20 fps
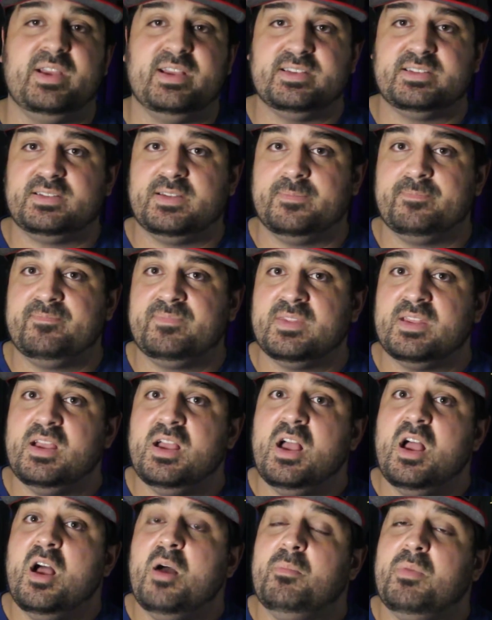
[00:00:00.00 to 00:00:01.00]
based.
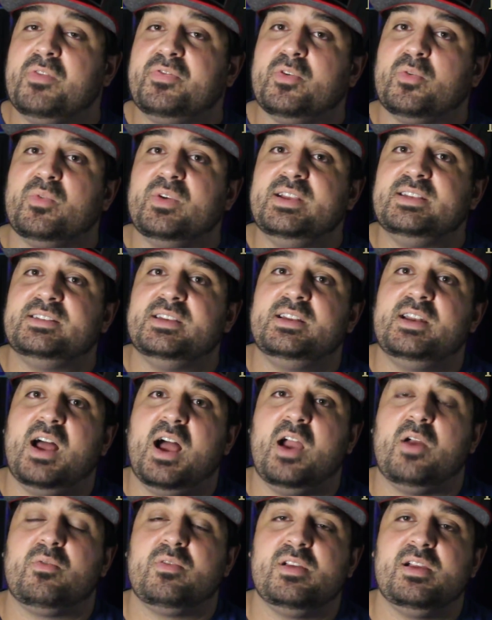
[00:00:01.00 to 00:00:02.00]
But the reason
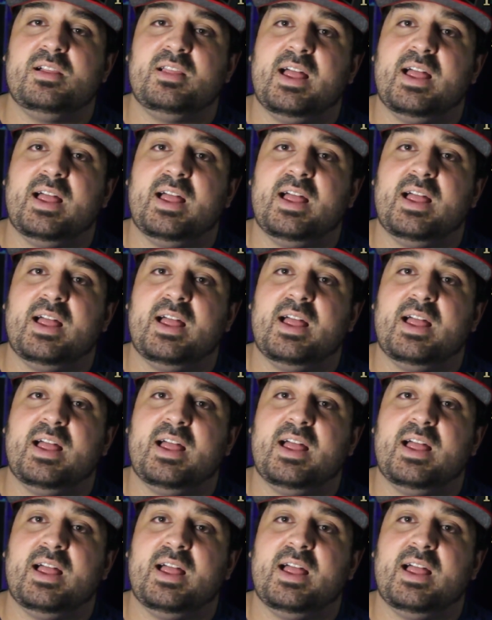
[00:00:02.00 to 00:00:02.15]
I really